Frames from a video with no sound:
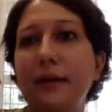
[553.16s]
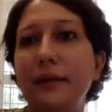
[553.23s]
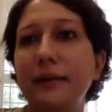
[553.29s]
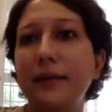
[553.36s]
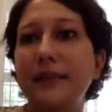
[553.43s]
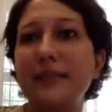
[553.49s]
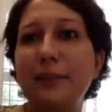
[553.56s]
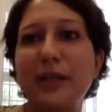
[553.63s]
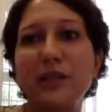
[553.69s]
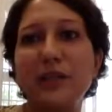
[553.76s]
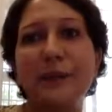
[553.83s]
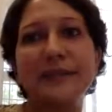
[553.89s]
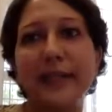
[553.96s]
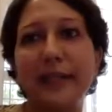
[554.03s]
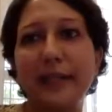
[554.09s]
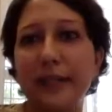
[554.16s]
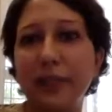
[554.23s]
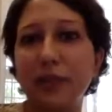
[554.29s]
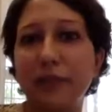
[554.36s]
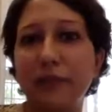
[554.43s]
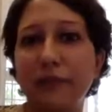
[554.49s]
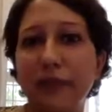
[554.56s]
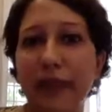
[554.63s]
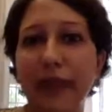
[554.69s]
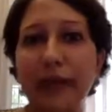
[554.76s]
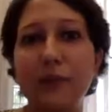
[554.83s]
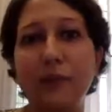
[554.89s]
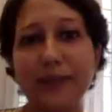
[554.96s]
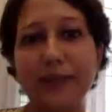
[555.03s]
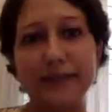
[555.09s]
this much percentage of
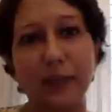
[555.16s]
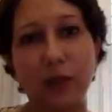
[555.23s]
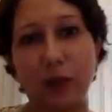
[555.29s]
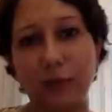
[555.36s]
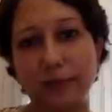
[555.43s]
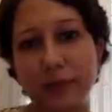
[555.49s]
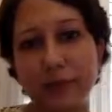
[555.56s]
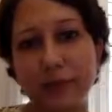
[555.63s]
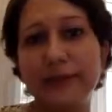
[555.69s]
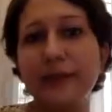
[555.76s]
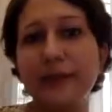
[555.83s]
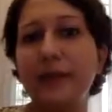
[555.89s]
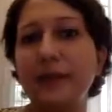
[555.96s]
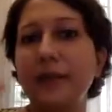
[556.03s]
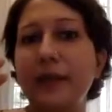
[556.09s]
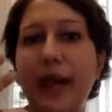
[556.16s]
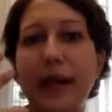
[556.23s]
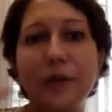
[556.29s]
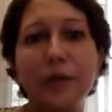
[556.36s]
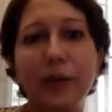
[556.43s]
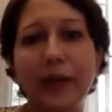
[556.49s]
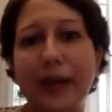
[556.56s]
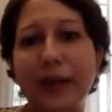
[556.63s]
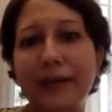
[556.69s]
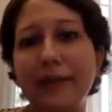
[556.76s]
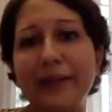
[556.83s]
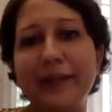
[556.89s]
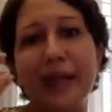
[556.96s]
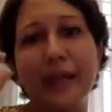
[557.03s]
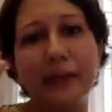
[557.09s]
their vested options. And you arrive
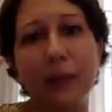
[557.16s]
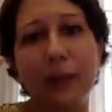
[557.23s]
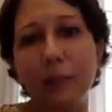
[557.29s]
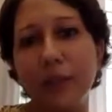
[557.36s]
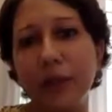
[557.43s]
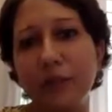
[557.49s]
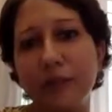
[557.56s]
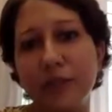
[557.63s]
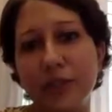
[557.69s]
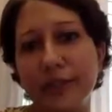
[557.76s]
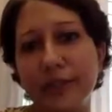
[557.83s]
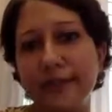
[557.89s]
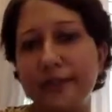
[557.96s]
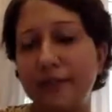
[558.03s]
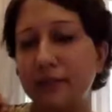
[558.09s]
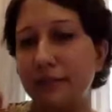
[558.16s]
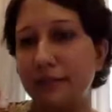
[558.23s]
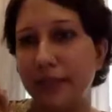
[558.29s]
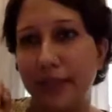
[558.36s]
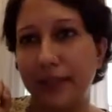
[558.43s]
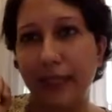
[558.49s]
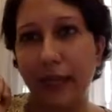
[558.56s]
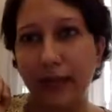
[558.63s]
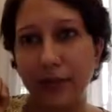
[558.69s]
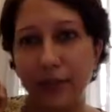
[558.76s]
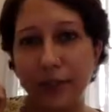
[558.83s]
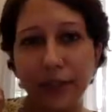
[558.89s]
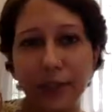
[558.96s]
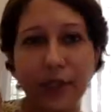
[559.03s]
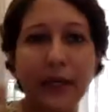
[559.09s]
at that number, which is 300,
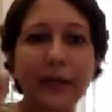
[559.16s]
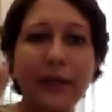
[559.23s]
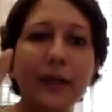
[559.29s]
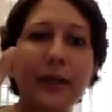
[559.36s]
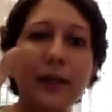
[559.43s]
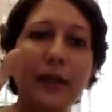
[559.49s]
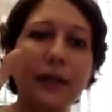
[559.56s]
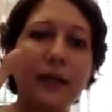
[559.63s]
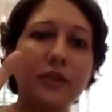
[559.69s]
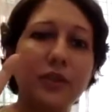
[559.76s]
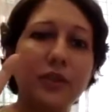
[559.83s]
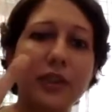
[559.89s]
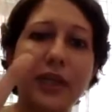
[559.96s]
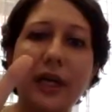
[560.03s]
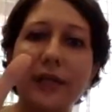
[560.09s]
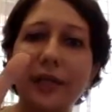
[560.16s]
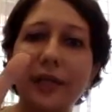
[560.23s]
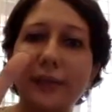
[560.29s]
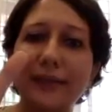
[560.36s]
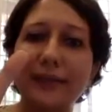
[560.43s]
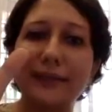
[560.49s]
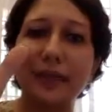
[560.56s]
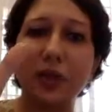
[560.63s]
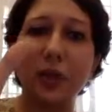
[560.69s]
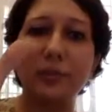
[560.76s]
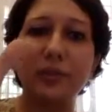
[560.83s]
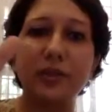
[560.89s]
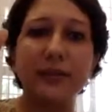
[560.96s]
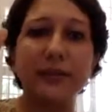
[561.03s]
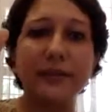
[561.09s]
right? So 300 vested
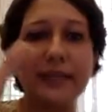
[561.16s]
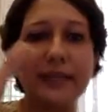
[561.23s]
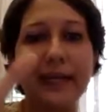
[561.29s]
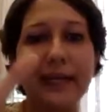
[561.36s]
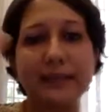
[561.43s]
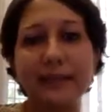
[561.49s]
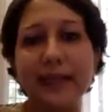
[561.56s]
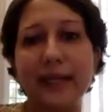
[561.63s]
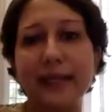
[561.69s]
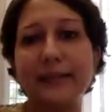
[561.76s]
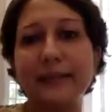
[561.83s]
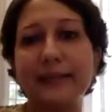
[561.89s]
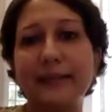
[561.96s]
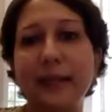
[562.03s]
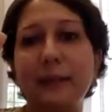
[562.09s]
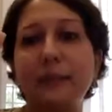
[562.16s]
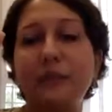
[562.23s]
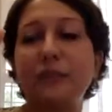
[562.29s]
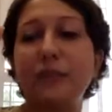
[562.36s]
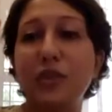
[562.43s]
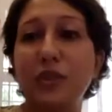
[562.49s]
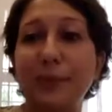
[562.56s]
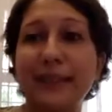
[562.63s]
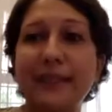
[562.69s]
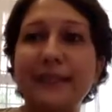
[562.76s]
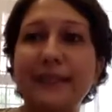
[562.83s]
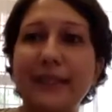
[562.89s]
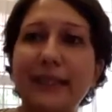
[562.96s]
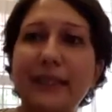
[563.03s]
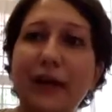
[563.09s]
options, he exercises them, which means
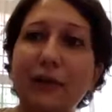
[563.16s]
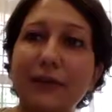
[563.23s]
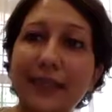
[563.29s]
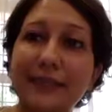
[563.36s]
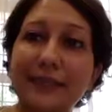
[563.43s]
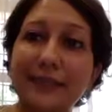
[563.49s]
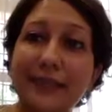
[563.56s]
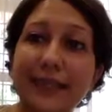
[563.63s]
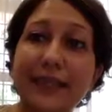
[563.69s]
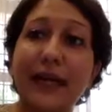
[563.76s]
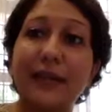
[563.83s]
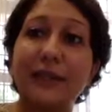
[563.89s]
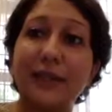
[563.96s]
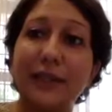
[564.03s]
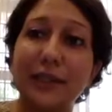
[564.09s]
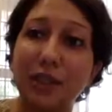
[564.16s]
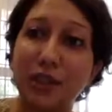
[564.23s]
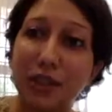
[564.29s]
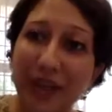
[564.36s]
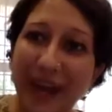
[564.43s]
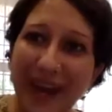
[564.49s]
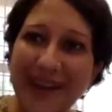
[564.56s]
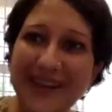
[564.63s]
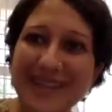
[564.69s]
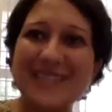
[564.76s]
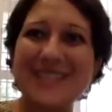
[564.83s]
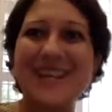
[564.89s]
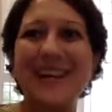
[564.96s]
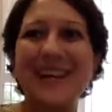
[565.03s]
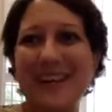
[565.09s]
that he now gets 300 shares
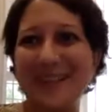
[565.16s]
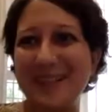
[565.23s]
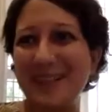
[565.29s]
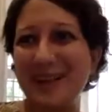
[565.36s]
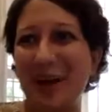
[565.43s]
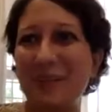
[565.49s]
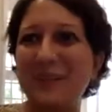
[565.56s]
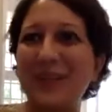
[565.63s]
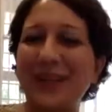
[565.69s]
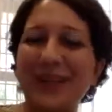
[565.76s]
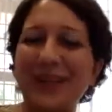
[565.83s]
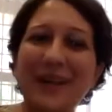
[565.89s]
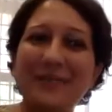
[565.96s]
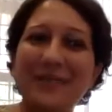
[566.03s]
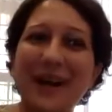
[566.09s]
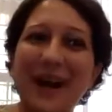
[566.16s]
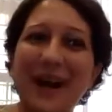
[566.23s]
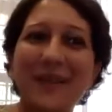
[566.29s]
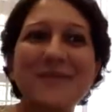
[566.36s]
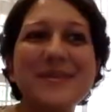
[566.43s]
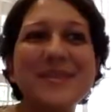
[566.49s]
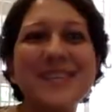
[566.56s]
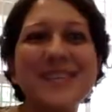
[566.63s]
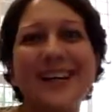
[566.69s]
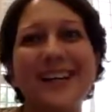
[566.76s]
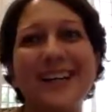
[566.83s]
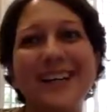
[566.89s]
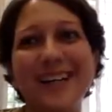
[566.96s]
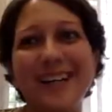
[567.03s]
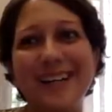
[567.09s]
in the company. He becomes
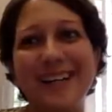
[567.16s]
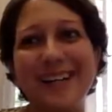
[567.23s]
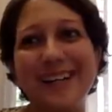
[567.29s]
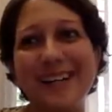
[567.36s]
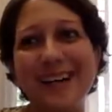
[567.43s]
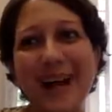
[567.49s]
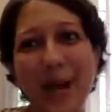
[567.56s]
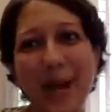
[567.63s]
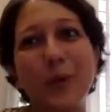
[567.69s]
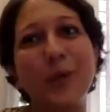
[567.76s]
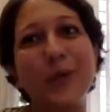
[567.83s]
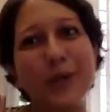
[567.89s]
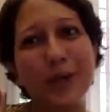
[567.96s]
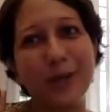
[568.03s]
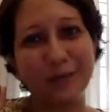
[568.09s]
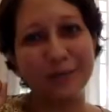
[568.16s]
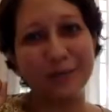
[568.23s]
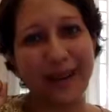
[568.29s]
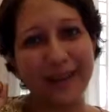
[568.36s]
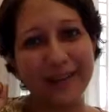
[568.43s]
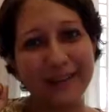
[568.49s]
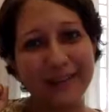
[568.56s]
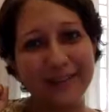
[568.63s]
an owner of that